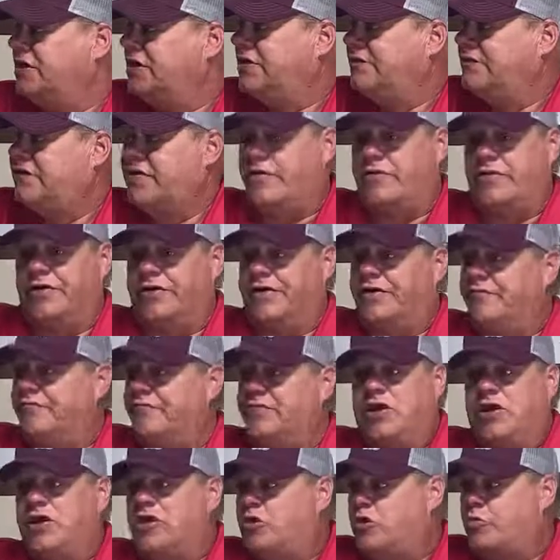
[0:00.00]
If you ever want to
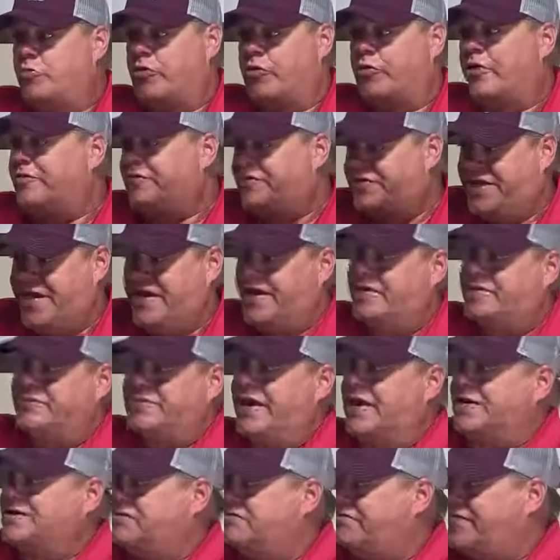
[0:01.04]
come, you're more welcome to come
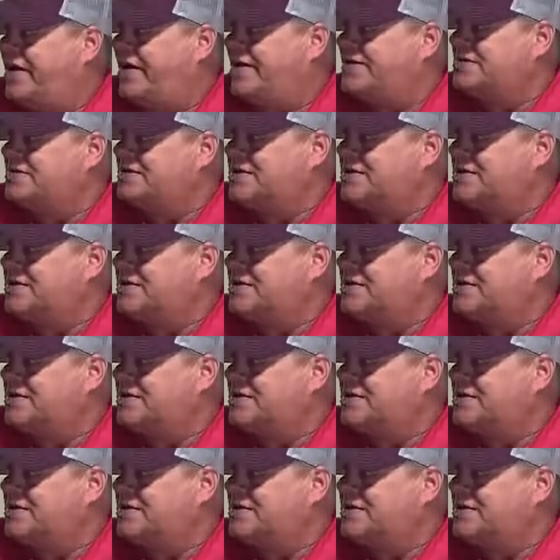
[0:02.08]
take some bites and